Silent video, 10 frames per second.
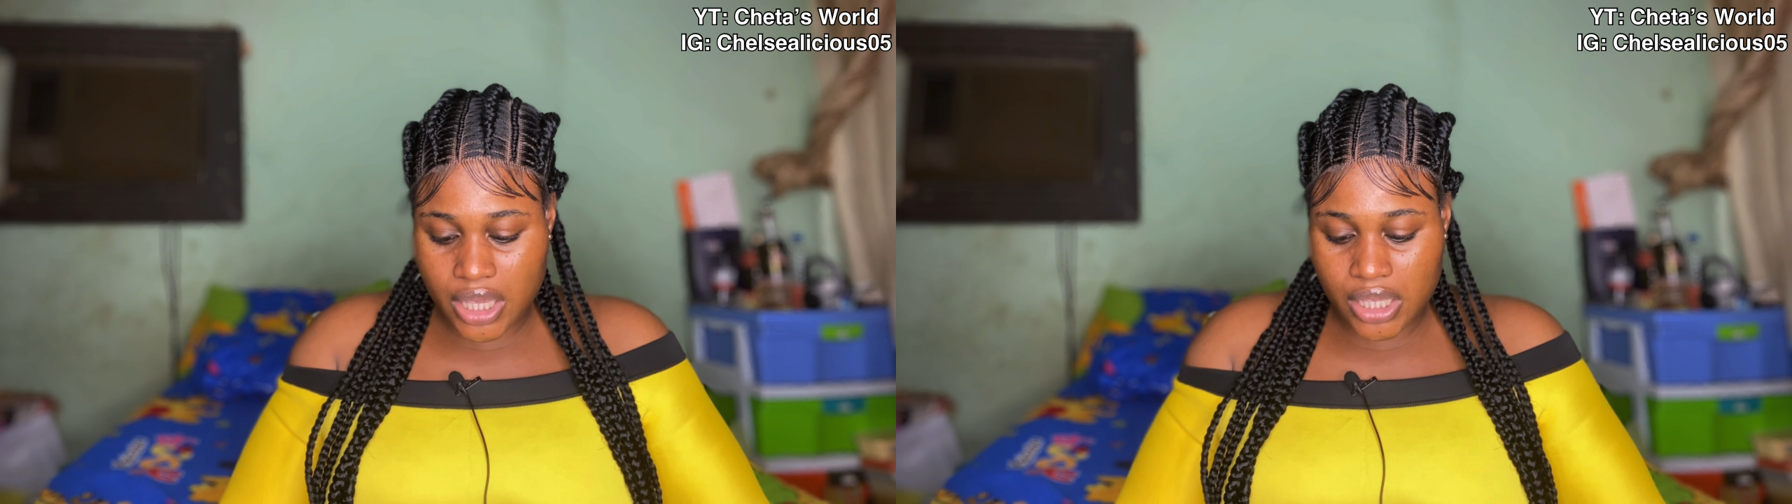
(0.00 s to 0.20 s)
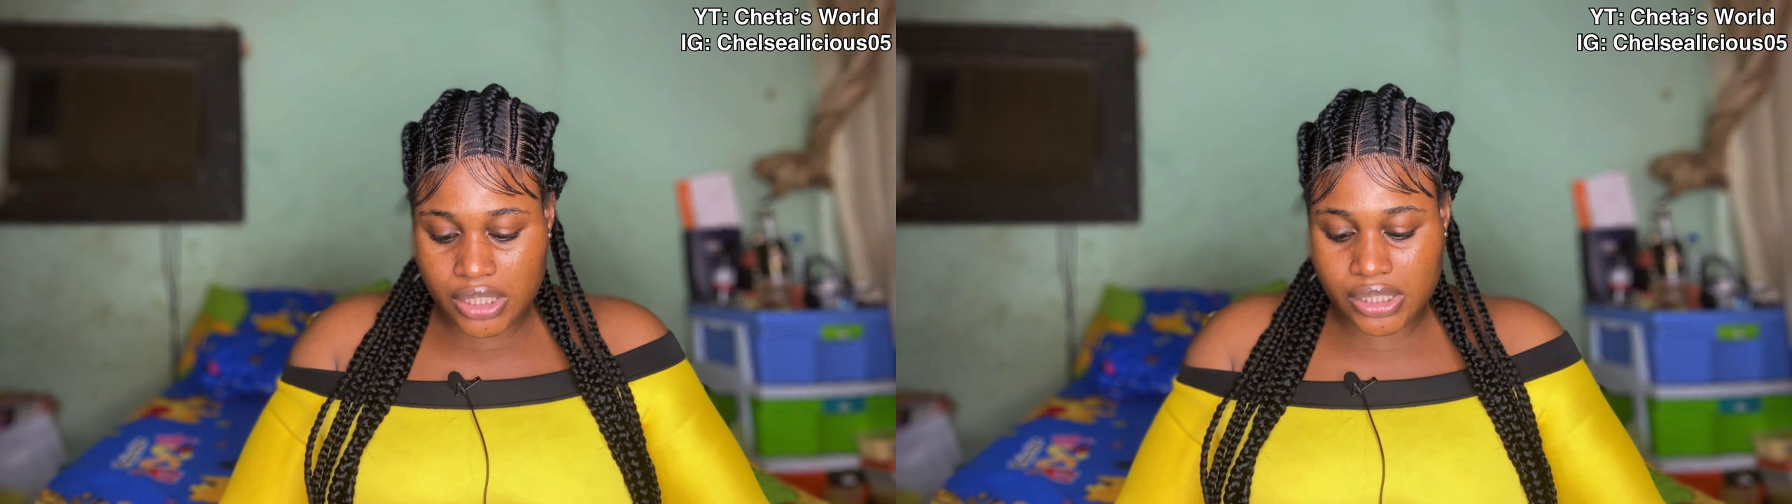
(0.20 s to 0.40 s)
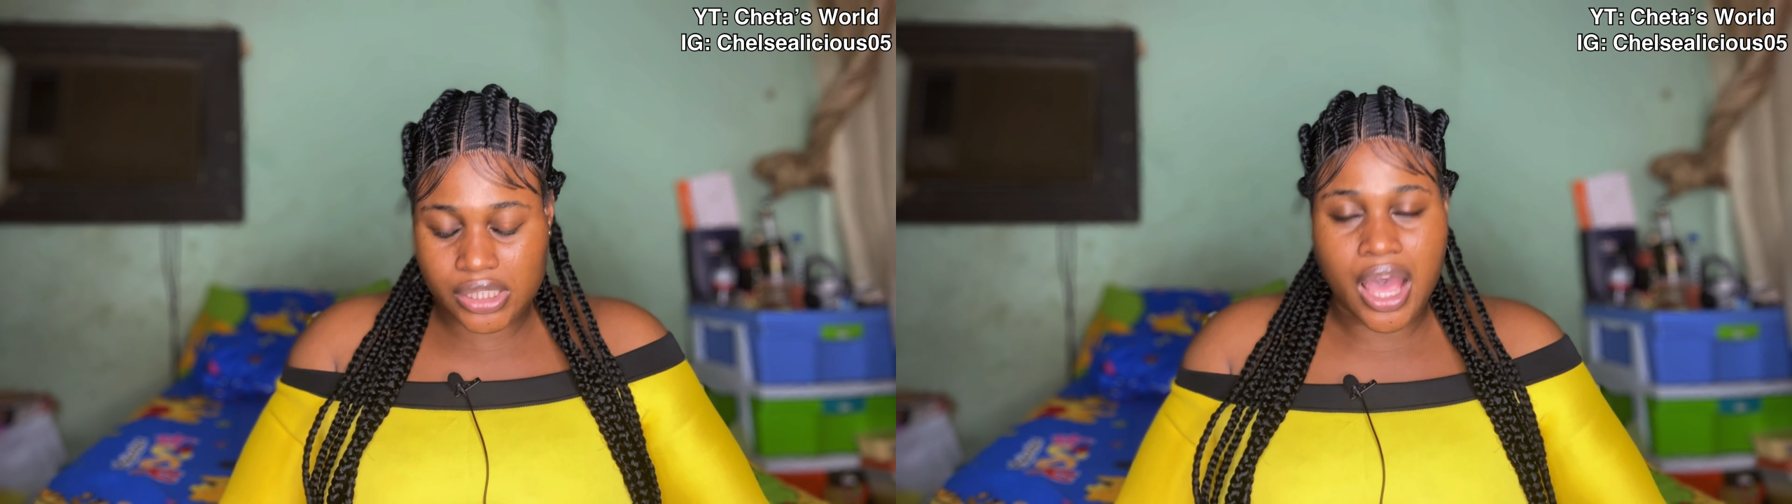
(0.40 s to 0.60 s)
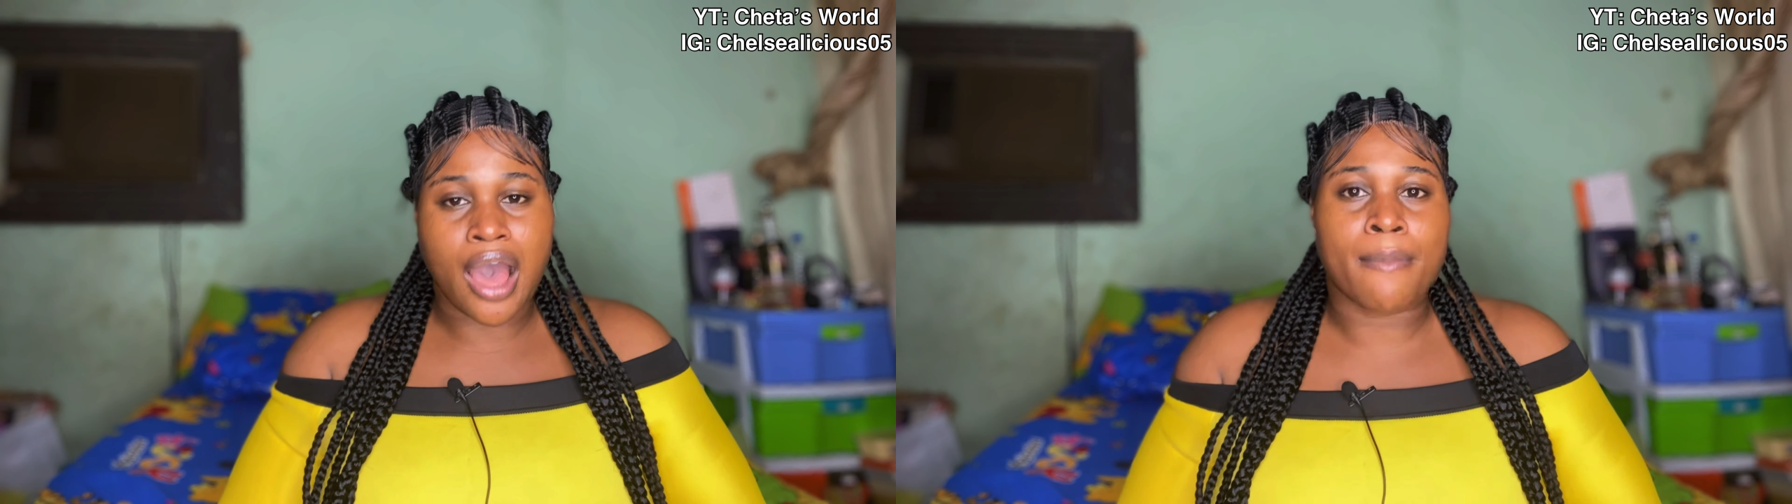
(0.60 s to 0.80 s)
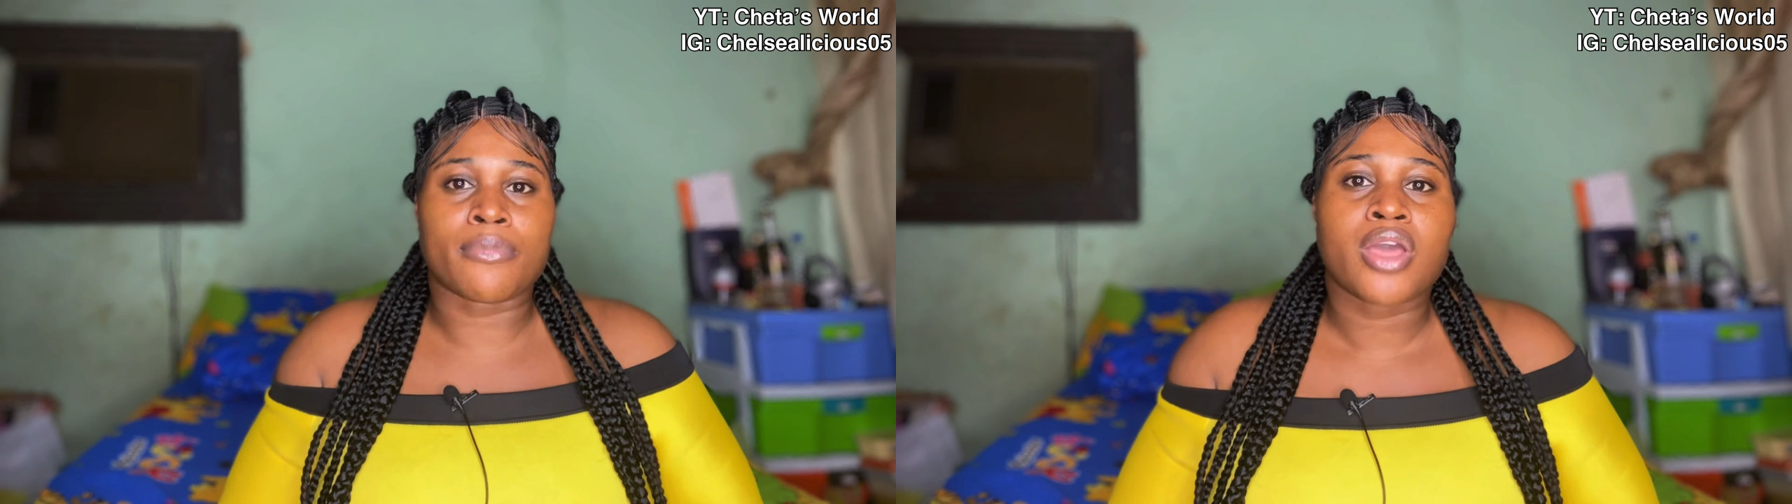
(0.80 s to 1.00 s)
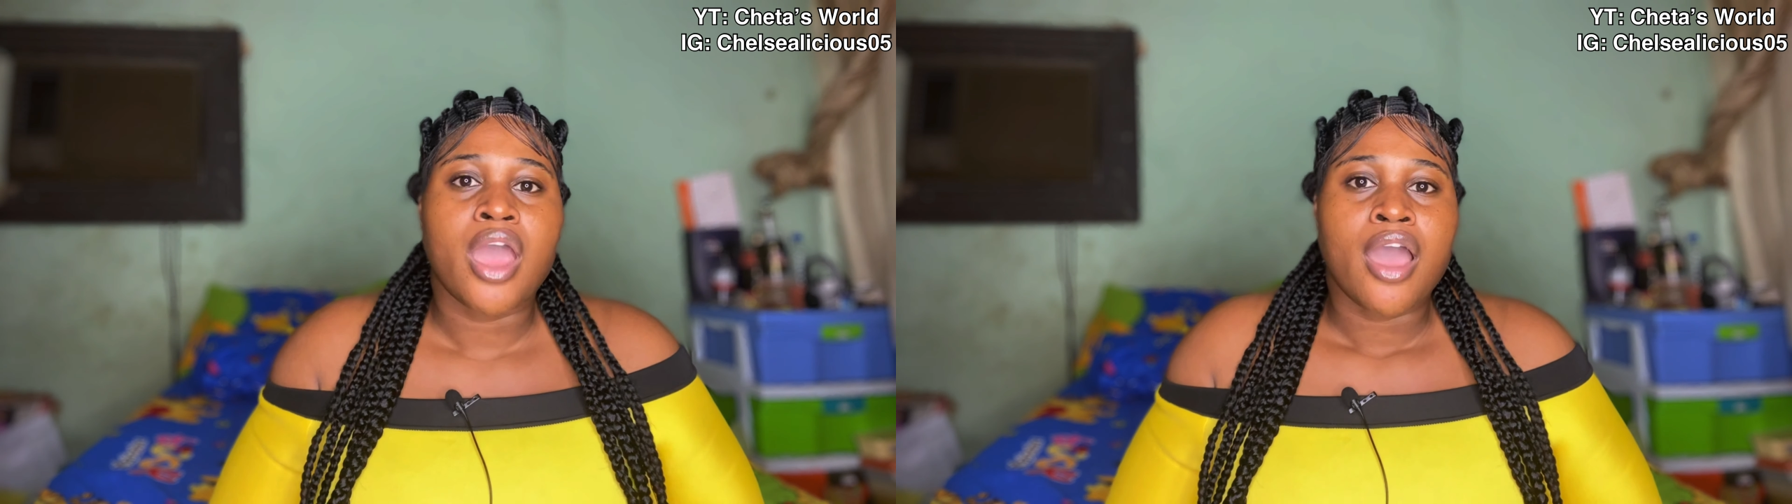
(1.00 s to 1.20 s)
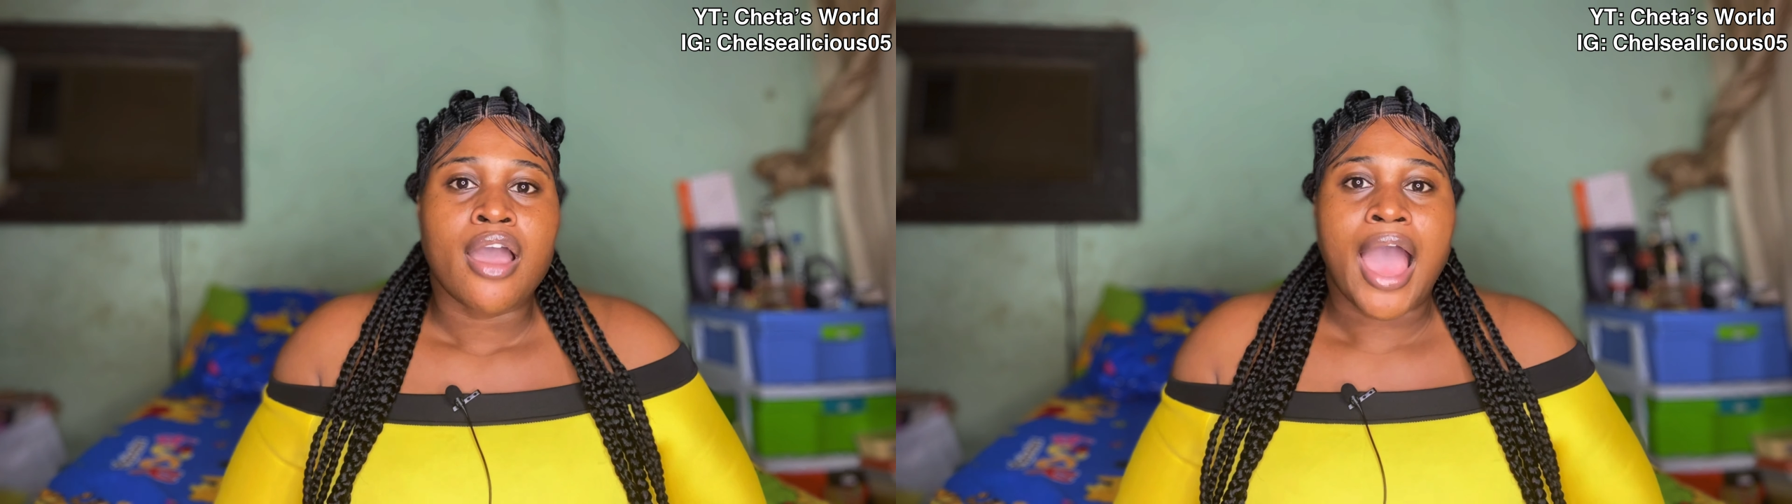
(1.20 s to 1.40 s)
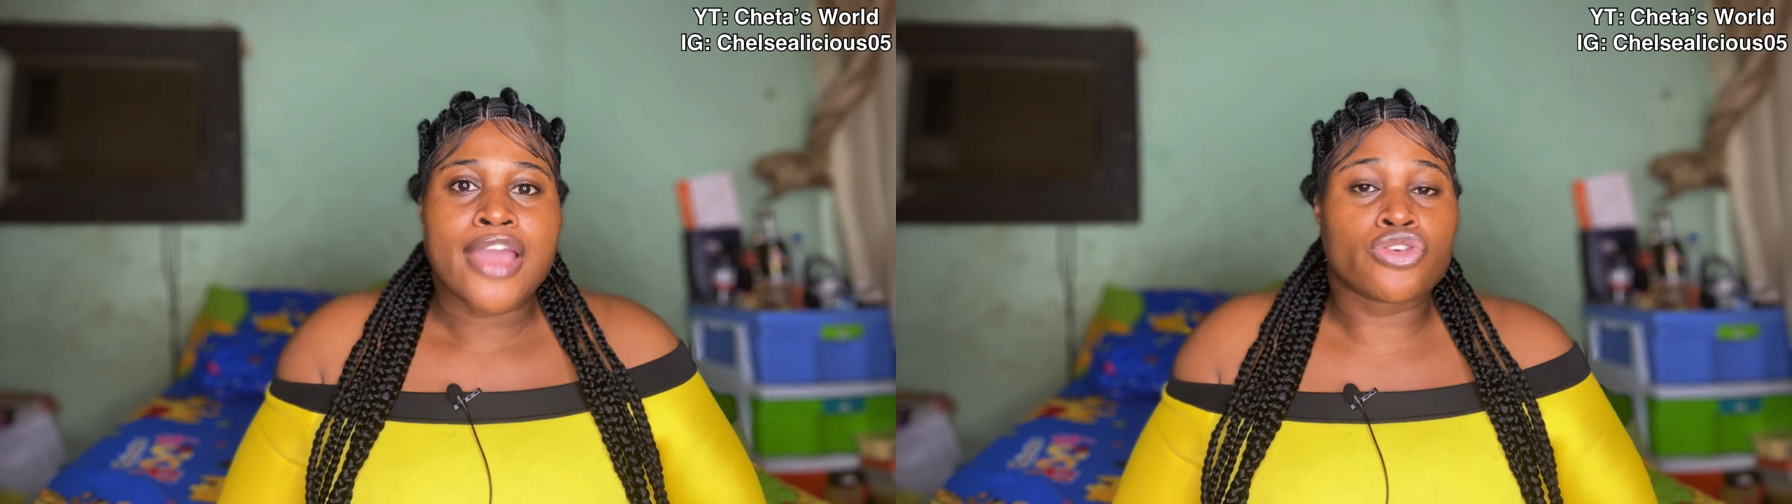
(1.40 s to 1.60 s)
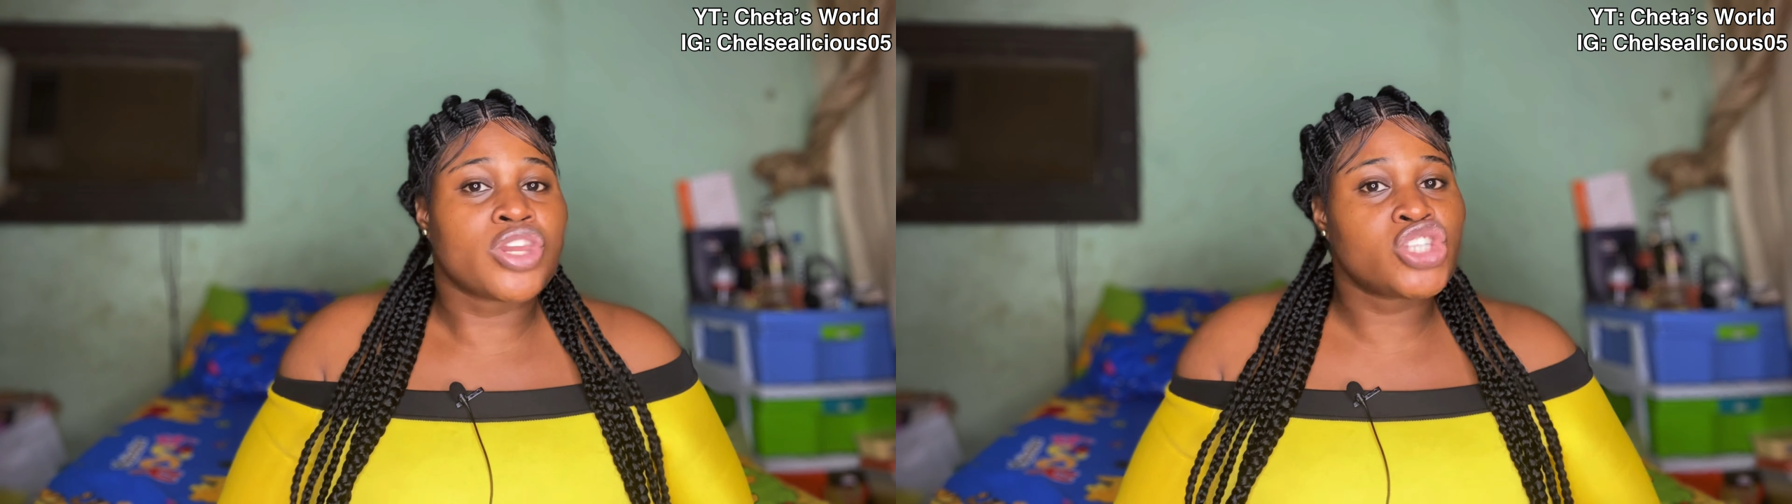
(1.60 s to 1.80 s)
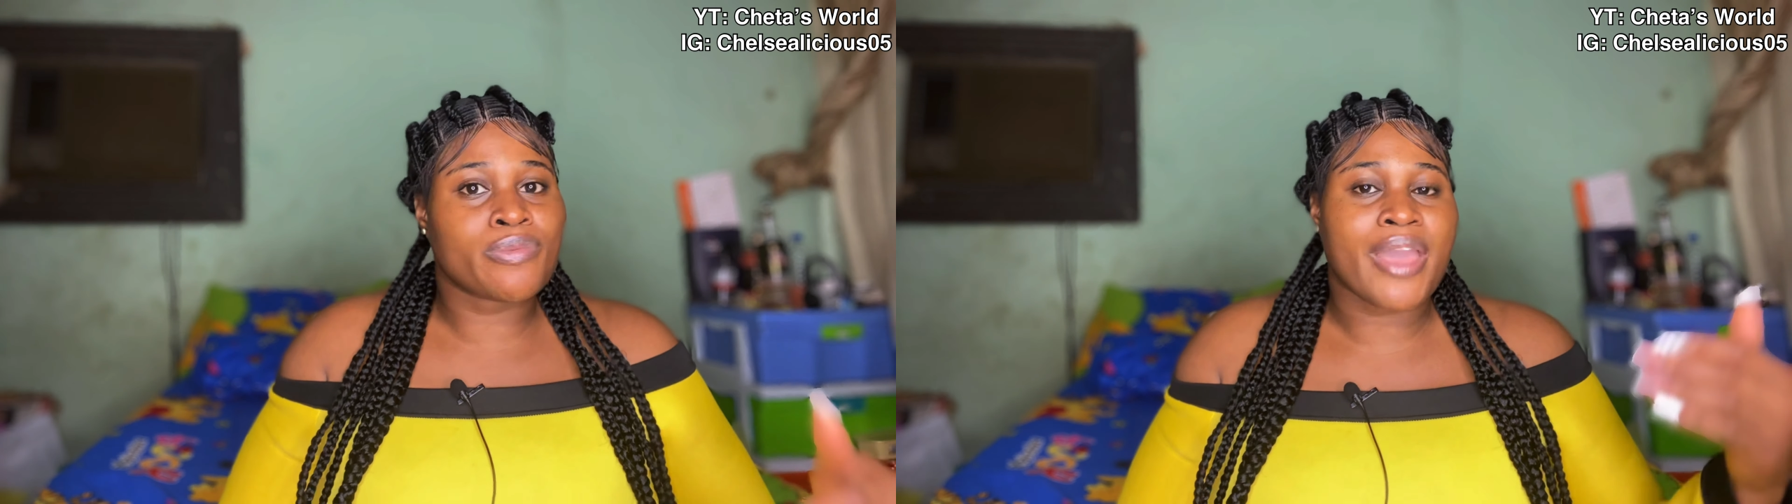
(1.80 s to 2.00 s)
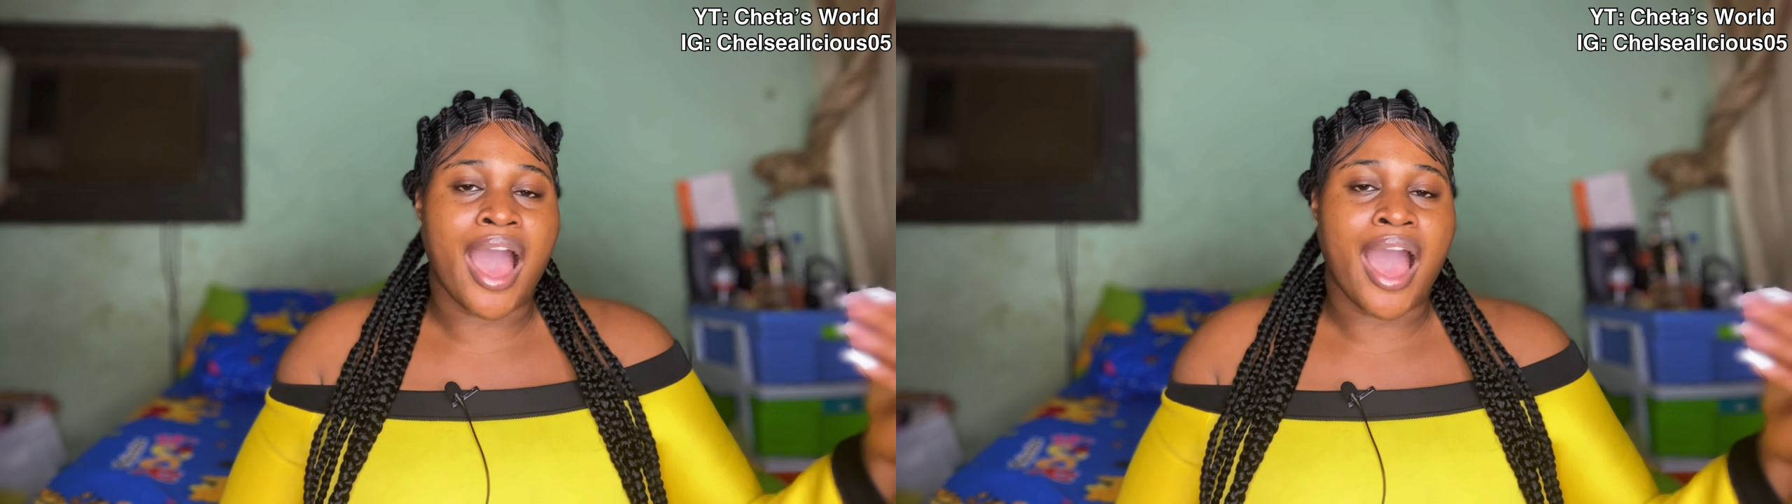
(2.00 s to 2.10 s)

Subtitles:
is you need to be